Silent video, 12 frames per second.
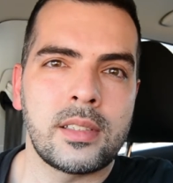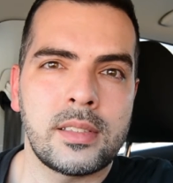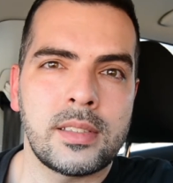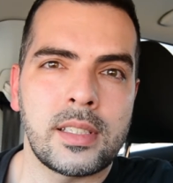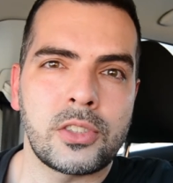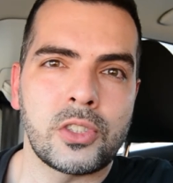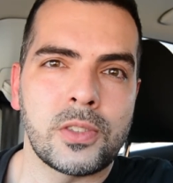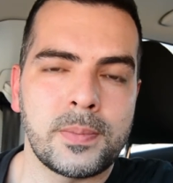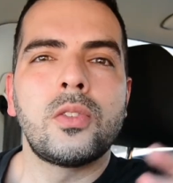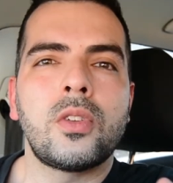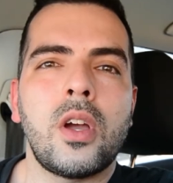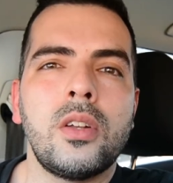section.
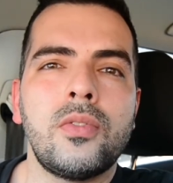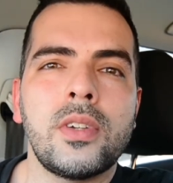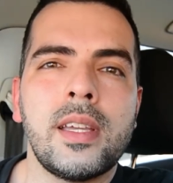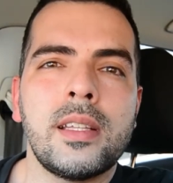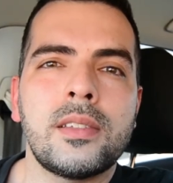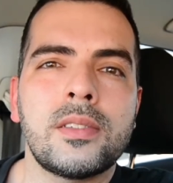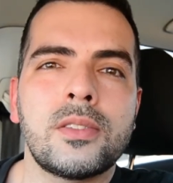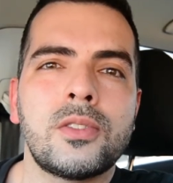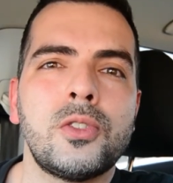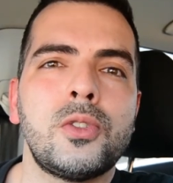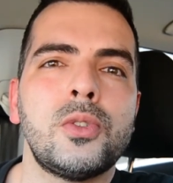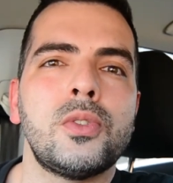Don't forget to
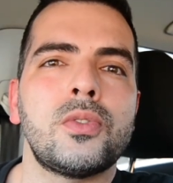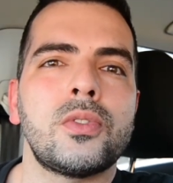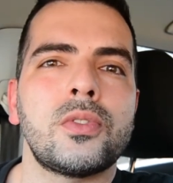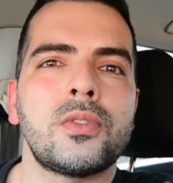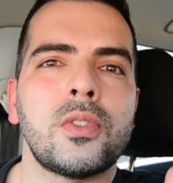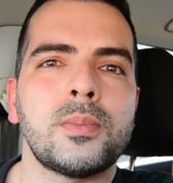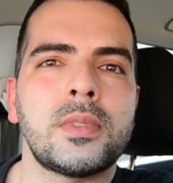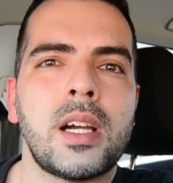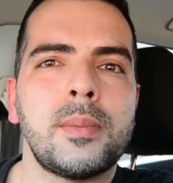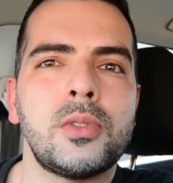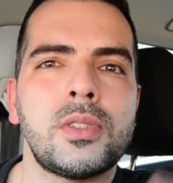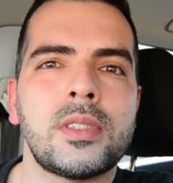do from
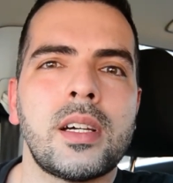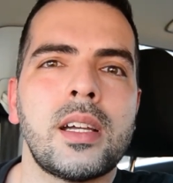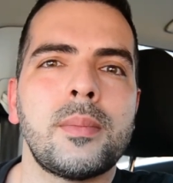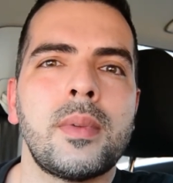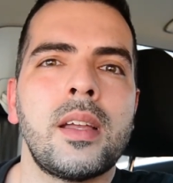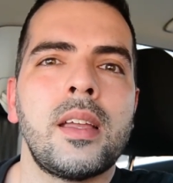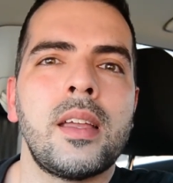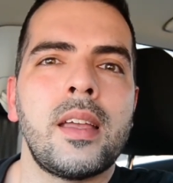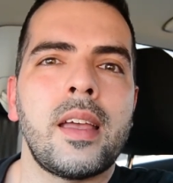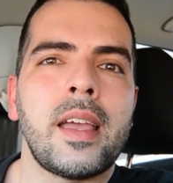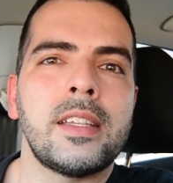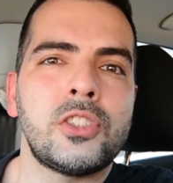time to time
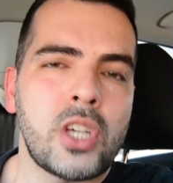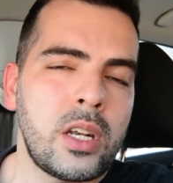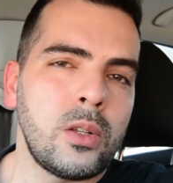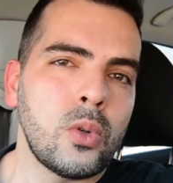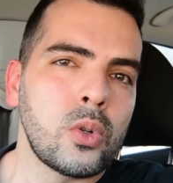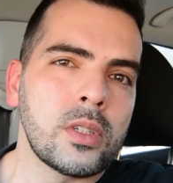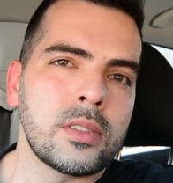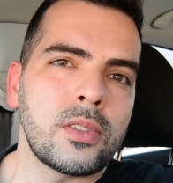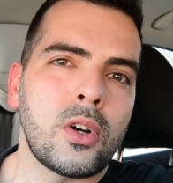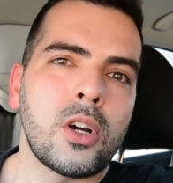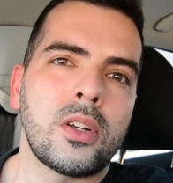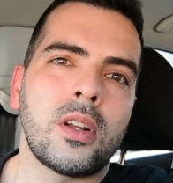a channel audit
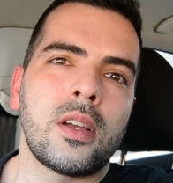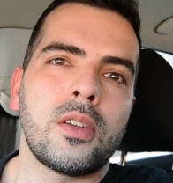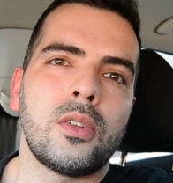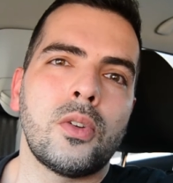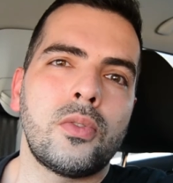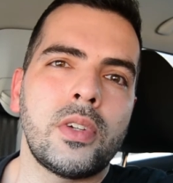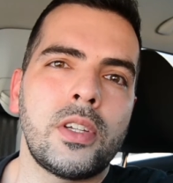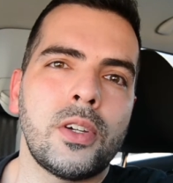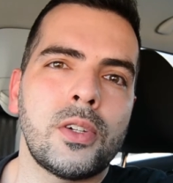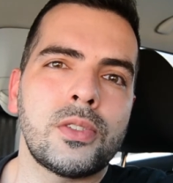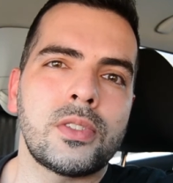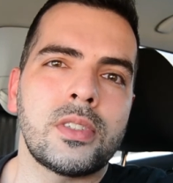on your
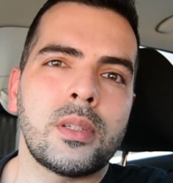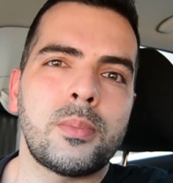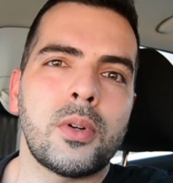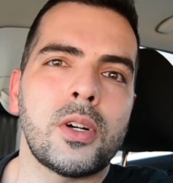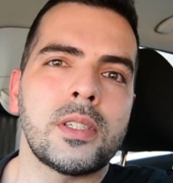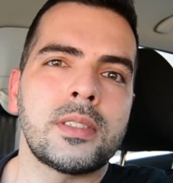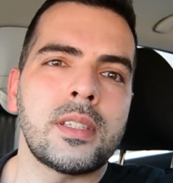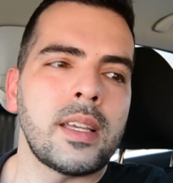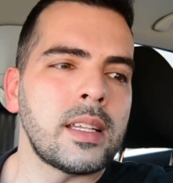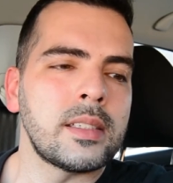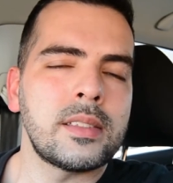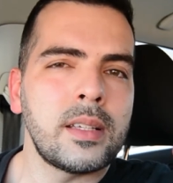videos in the past
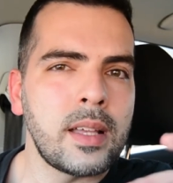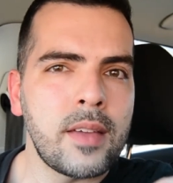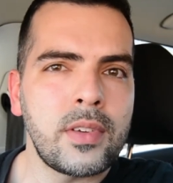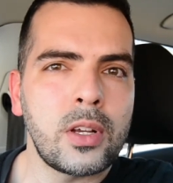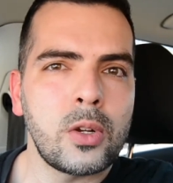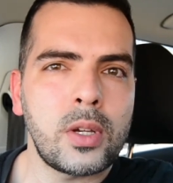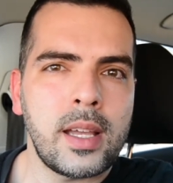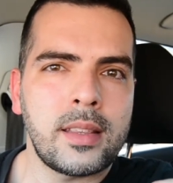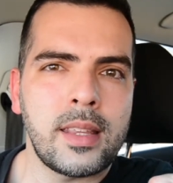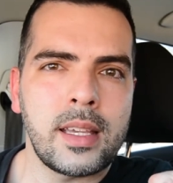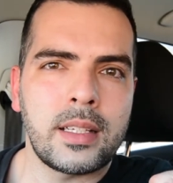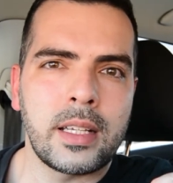and having a look at
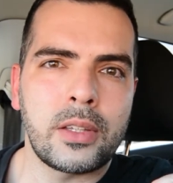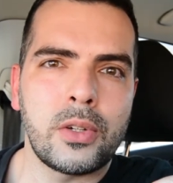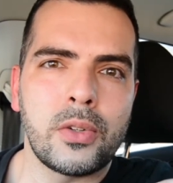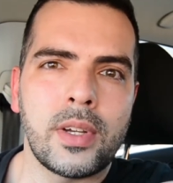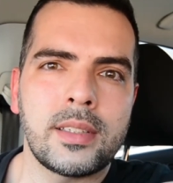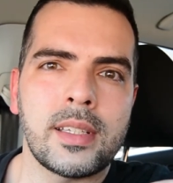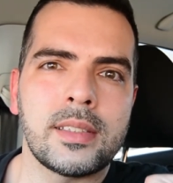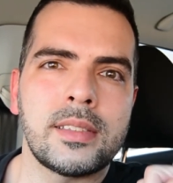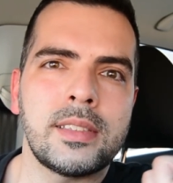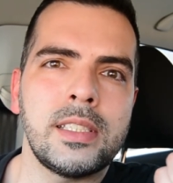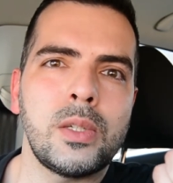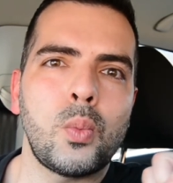their click-through rate and
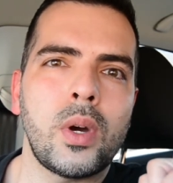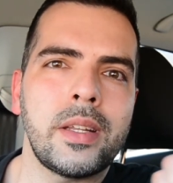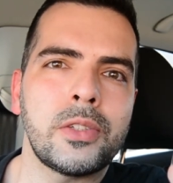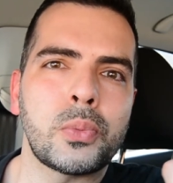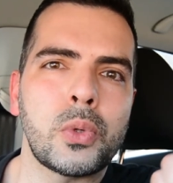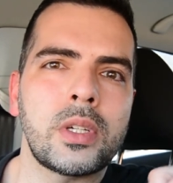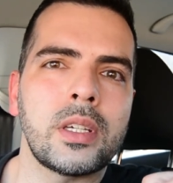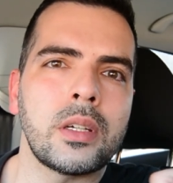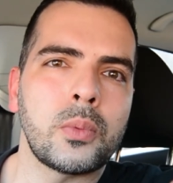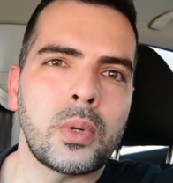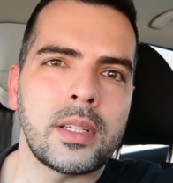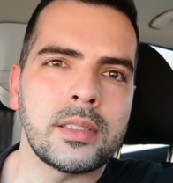seeing what is working
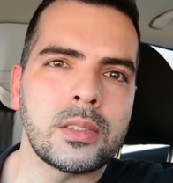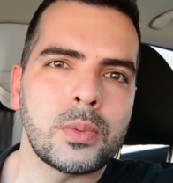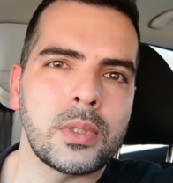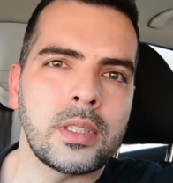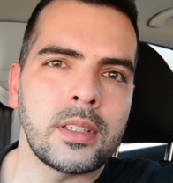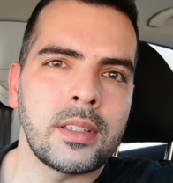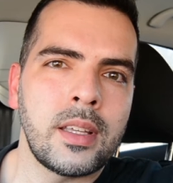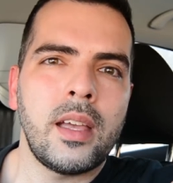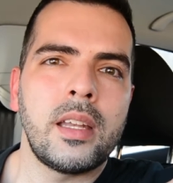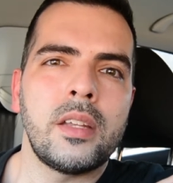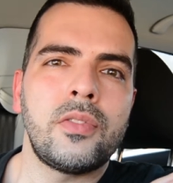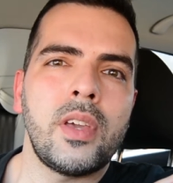and what isn't working.
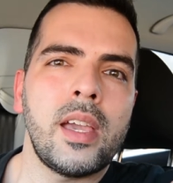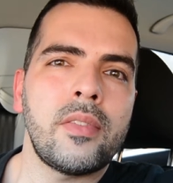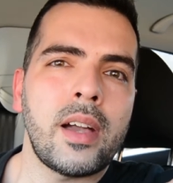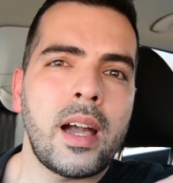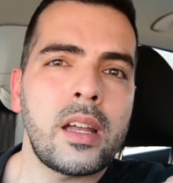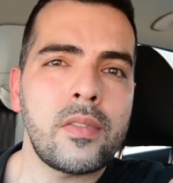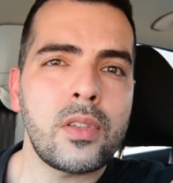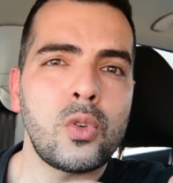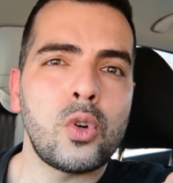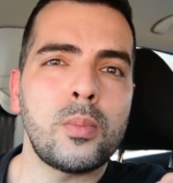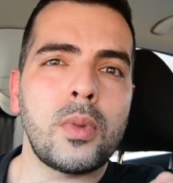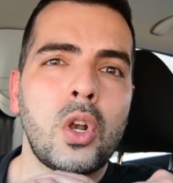And if you have an out of the
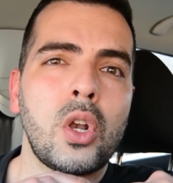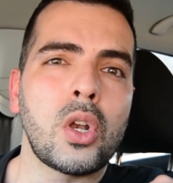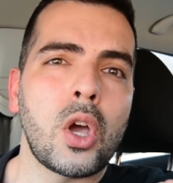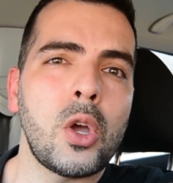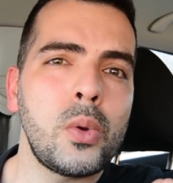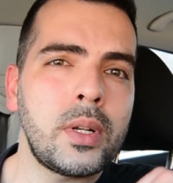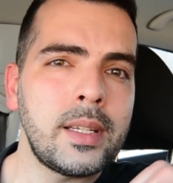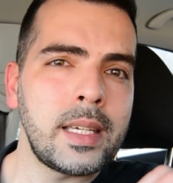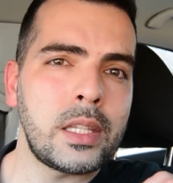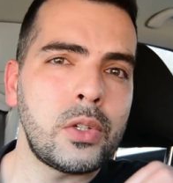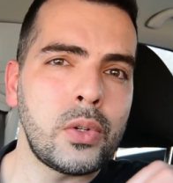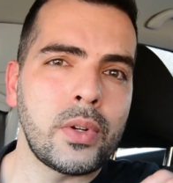norm low
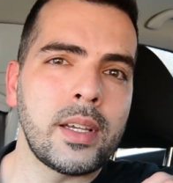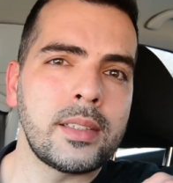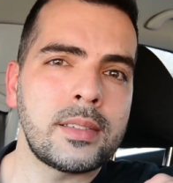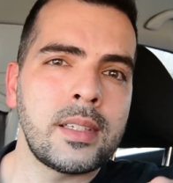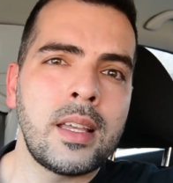click-through rate,